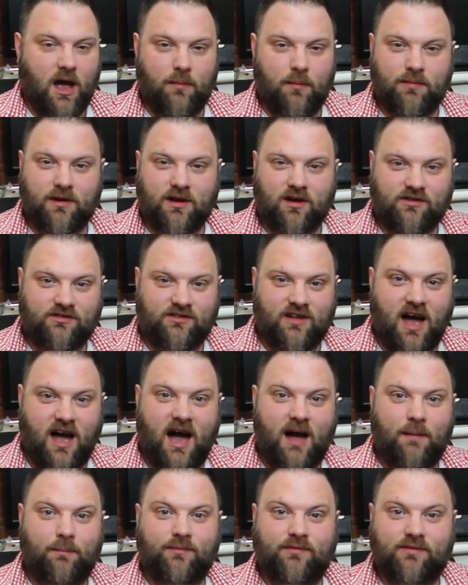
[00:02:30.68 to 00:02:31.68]
Because they're
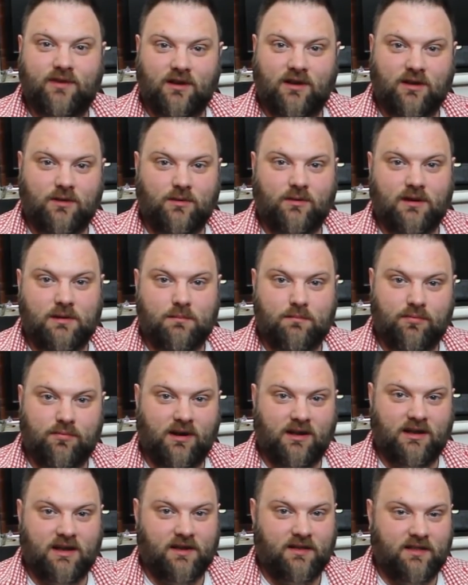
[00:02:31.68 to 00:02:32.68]
absolutely
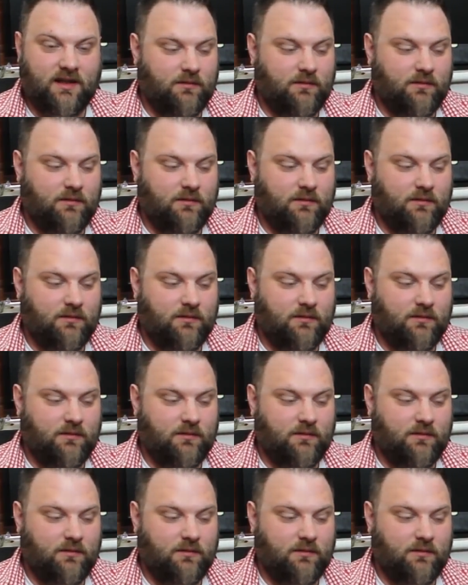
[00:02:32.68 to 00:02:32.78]
brilliant.